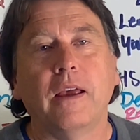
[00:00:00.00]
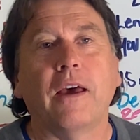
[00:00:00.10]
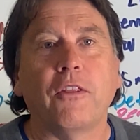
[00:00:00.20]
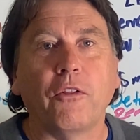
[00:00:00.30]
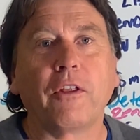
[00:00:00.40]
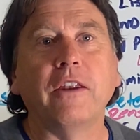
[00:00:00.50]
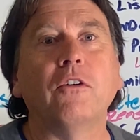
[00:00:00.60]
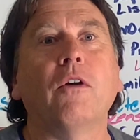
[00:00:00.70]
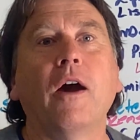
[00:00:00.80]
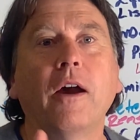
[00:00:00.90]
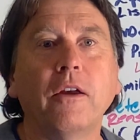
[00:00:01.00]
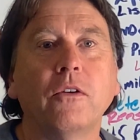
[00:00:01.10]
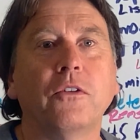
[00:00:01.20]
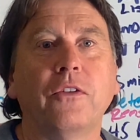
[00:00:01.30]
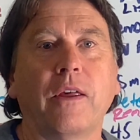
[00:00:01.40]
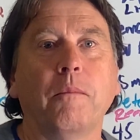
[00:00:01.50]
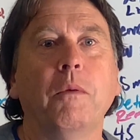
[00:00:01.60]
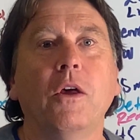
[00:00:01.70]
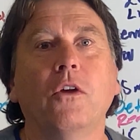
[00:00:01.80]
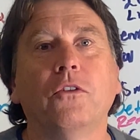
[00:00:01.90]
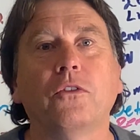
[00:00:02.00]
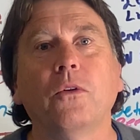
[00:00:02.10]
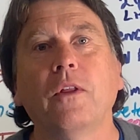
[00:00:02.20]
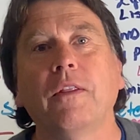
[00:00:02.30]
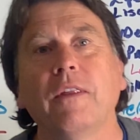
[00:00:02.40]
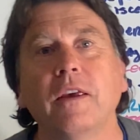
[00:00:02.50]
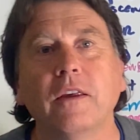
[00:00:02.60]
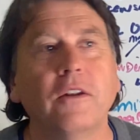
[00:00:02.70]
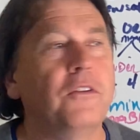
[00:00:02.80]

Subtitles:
And the lender hires them so that they can